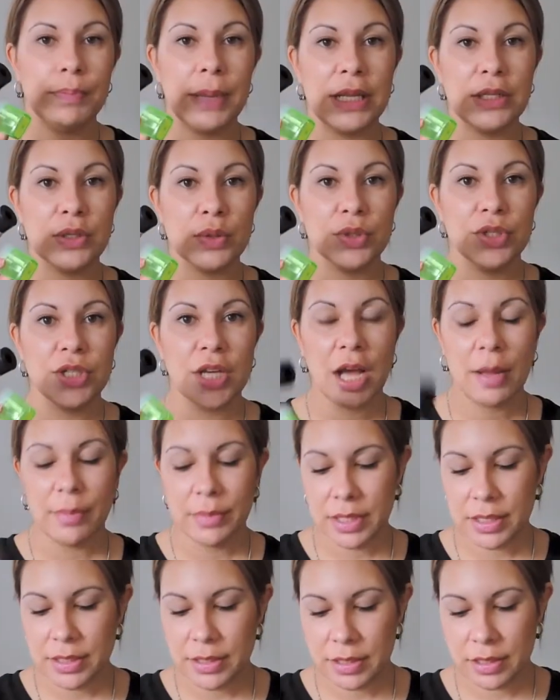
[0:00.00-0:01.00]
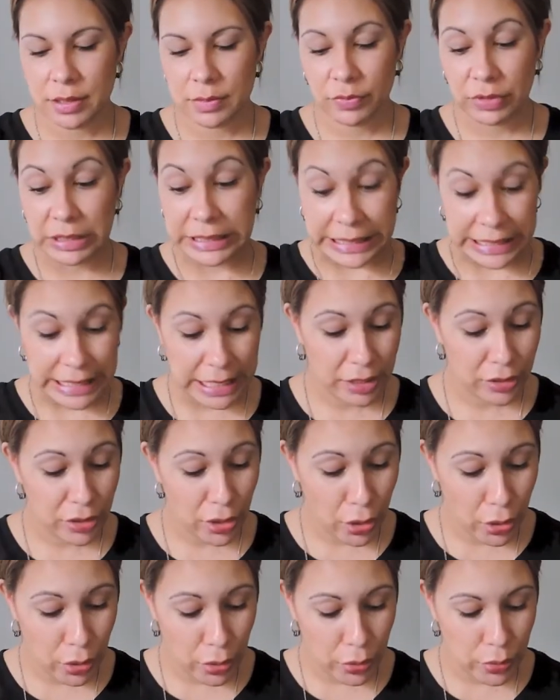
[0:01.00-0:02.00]
pencil sharpeners, really need
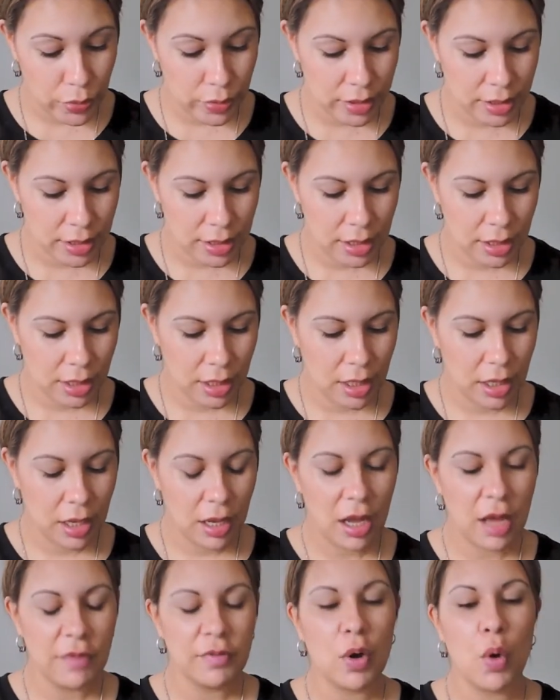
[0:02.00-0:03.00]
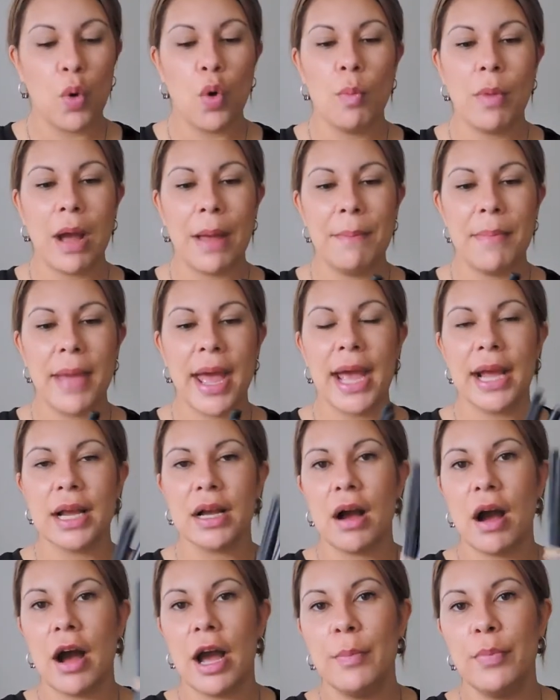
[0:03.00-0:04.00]
those. I've got all my
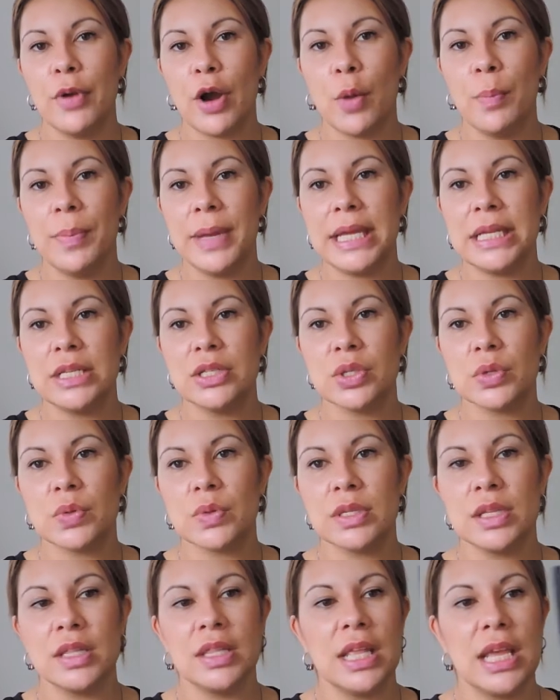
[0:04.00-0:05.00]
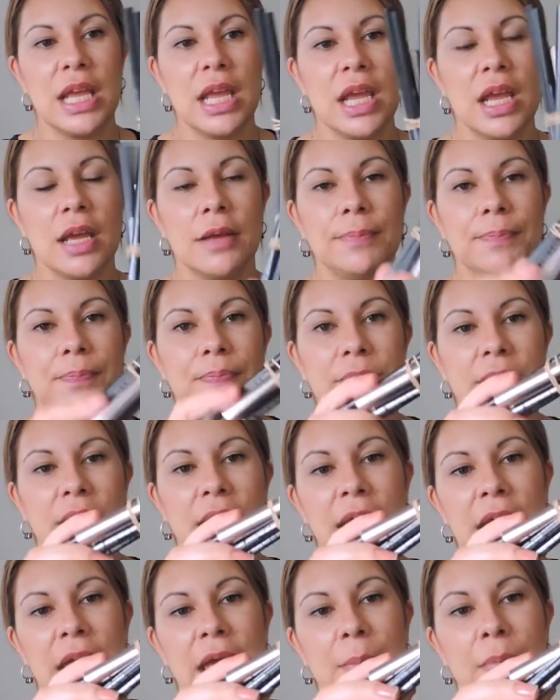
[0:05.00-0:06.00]
MAC eyebrow pencils in there
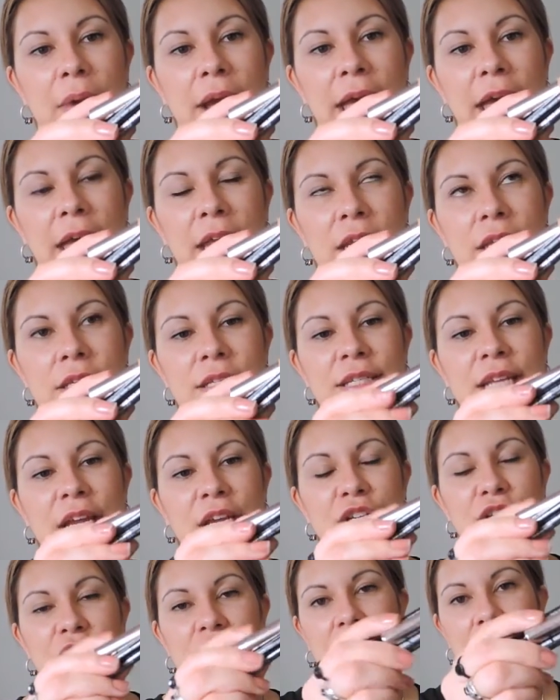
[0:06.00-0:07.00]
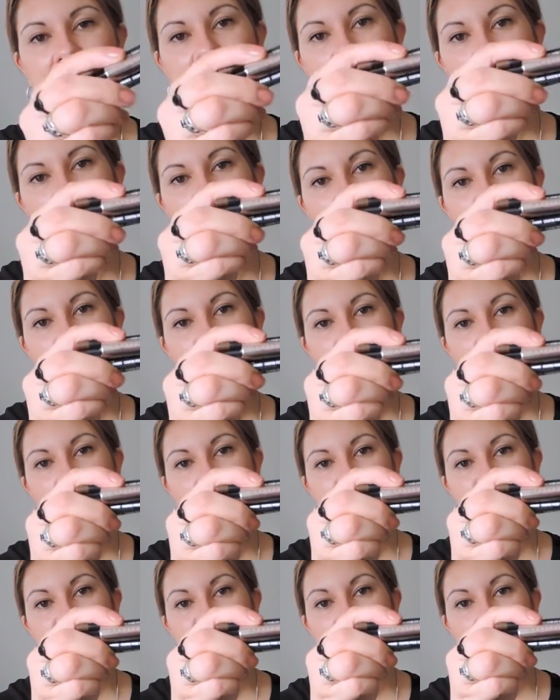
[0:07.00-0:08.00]
and my Anastasia
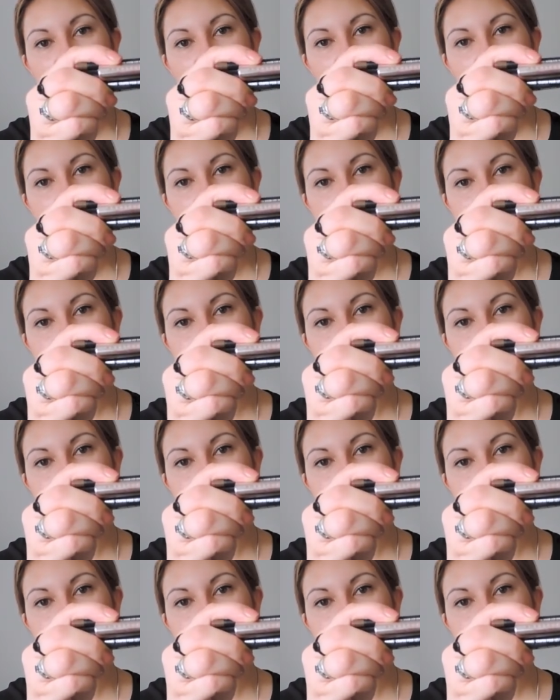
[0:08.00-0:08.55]
eyebrow gel.